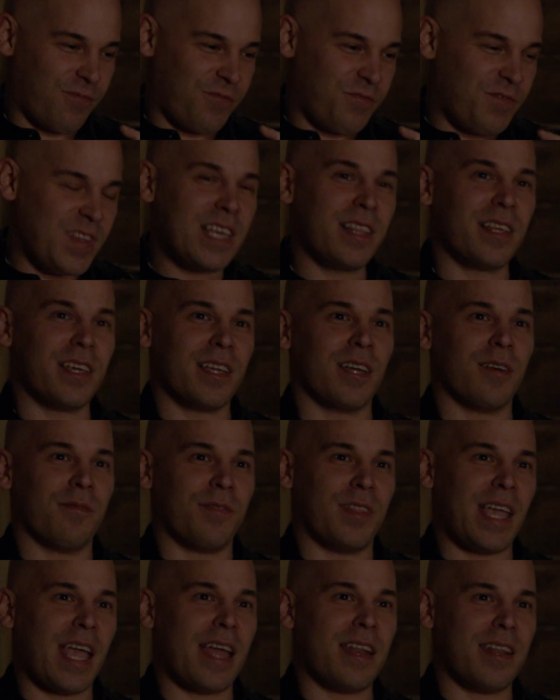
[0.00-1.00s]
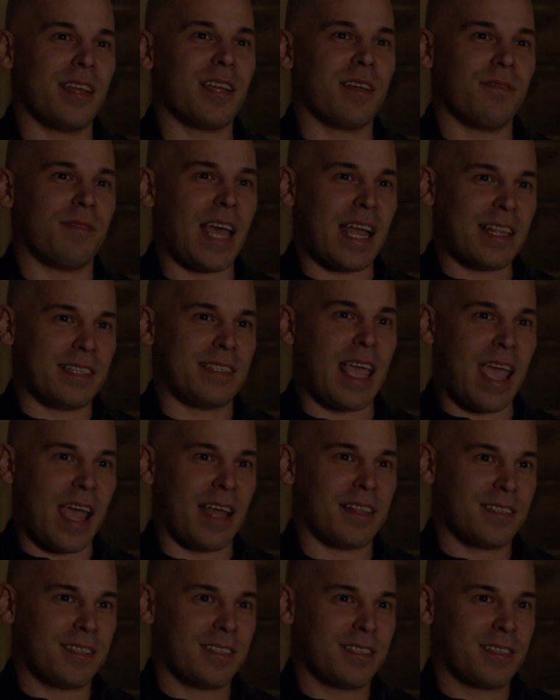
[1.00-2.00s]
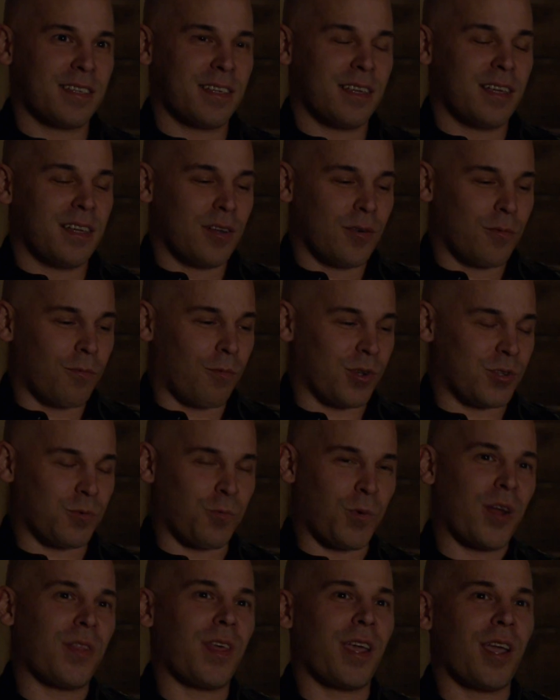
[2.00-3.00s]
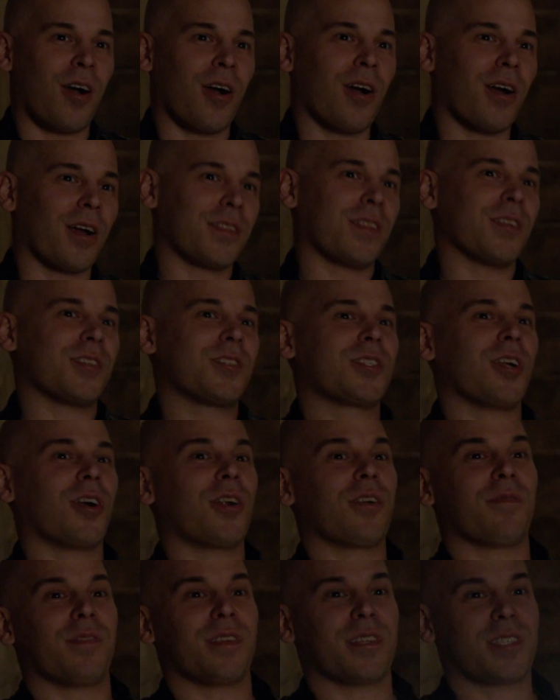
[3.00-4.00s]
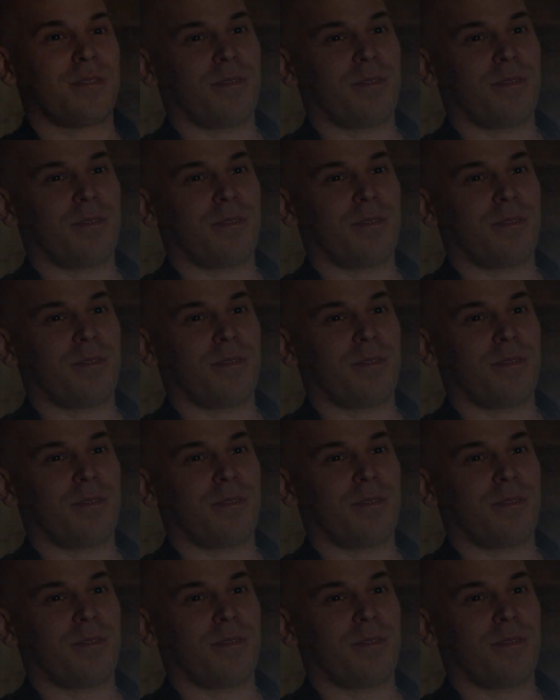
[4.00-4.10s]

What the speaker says: feeling of the ending of that dance was where they are at the start of this